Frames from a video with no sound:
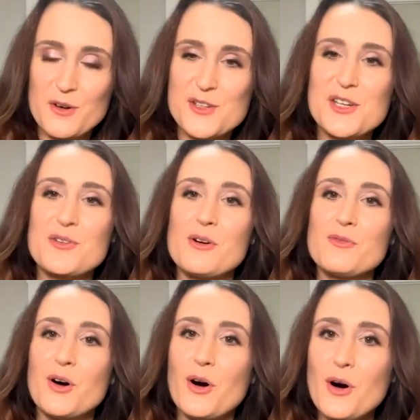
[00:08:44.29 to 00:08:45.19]
she
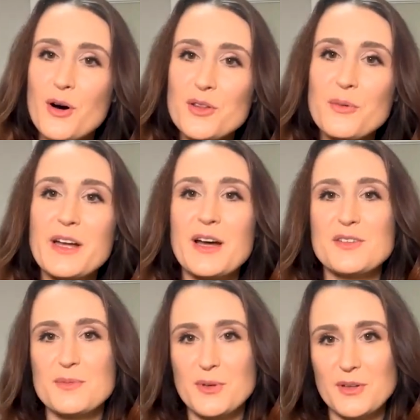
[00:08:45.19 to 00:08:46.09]
drove all the way out
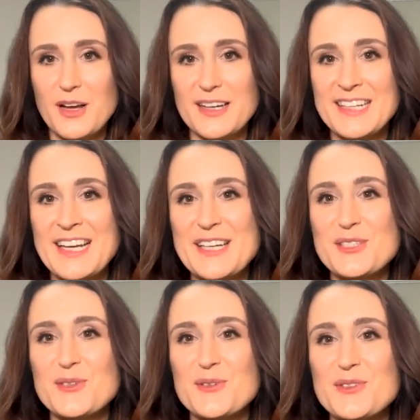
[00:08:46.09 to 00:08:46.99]
to Brookline
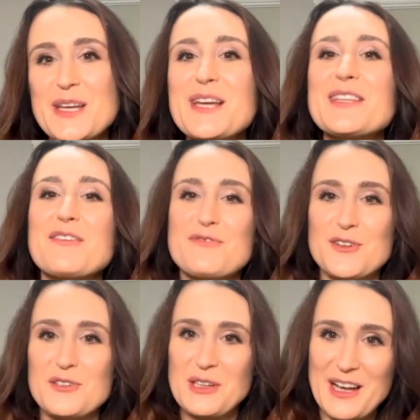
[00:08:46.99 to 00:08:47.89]
to take that
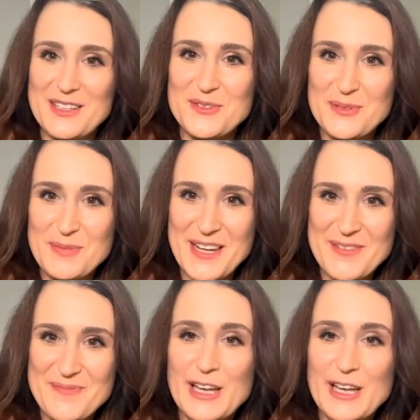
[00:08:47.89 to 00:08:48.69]
first class with me.